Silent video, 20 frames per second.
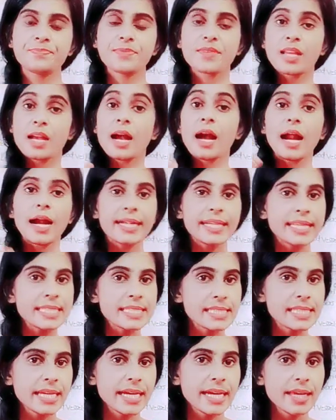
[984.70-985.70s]
Heart is
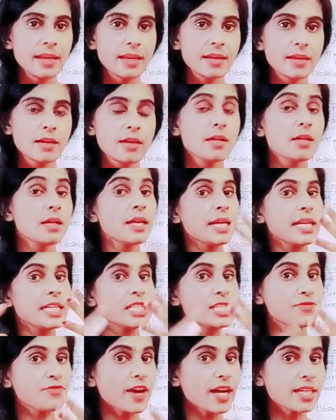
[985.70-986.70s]
there. Its
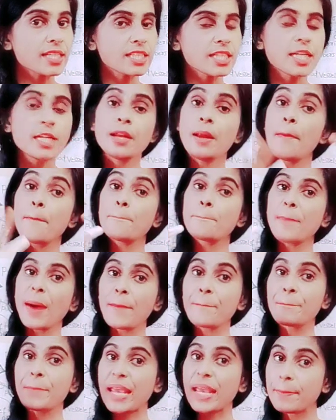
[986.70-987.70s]
function,
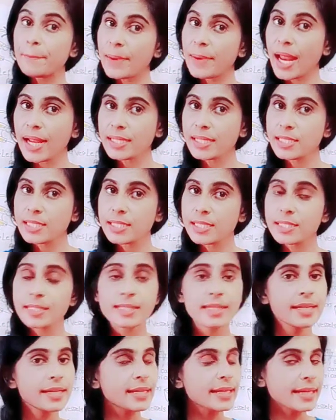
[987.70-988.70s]
pumping blood.
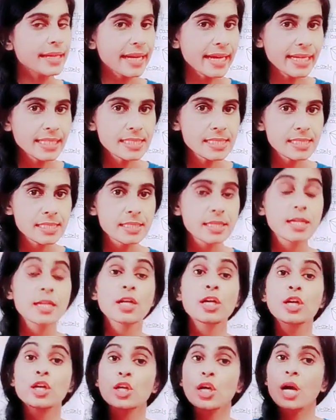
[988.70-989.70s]
Yes.
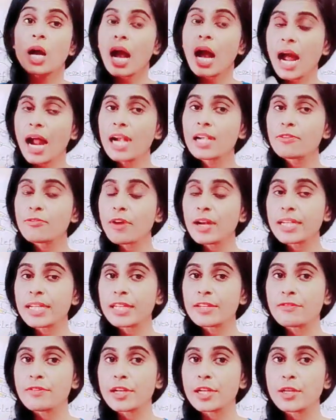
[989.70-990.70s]
Heart, what it
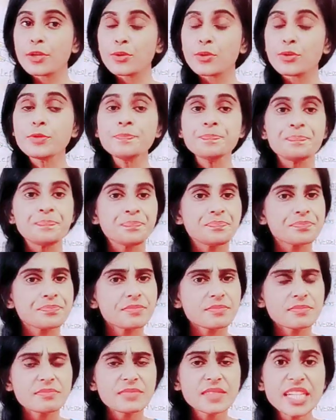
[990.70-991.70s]
will do?
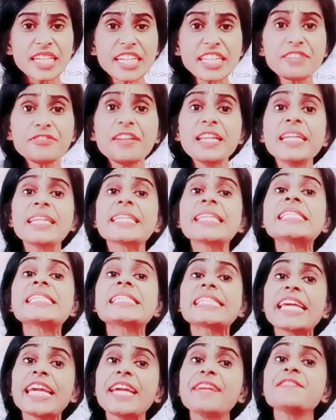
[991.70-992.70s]
It will
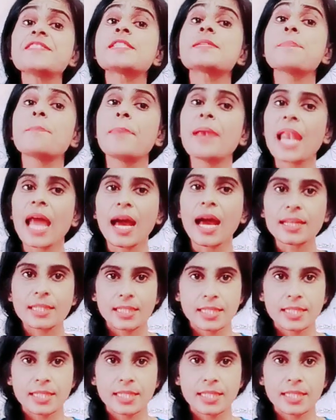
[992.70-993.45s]
receive blood.